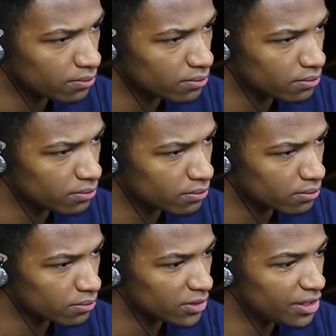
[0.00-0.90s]
an
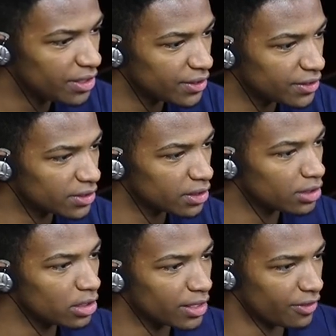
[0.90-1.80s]
unforgettable experience.
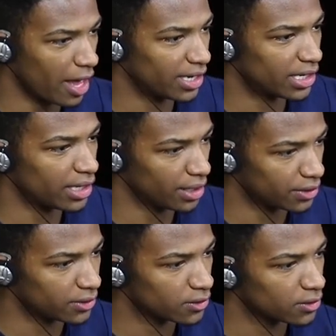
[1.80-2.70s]
This look at that shit.
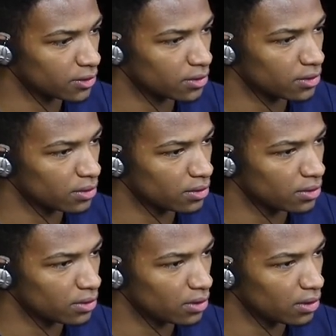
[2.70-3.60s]
Something that
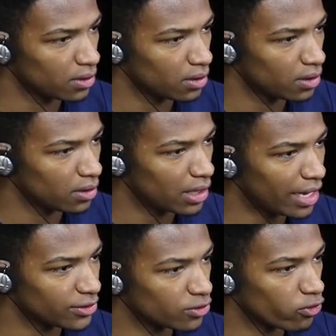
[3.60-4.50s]
people haven't seen
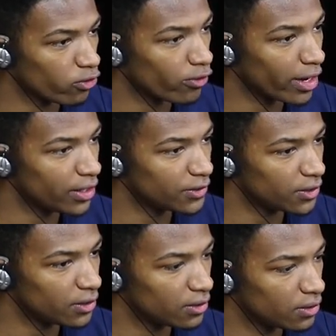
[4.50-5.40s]
or that felt crazy.
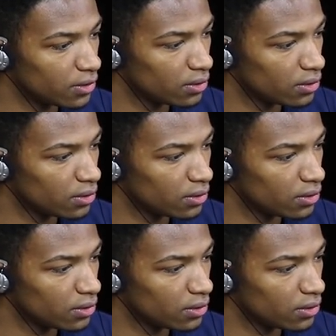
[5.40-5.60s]
before.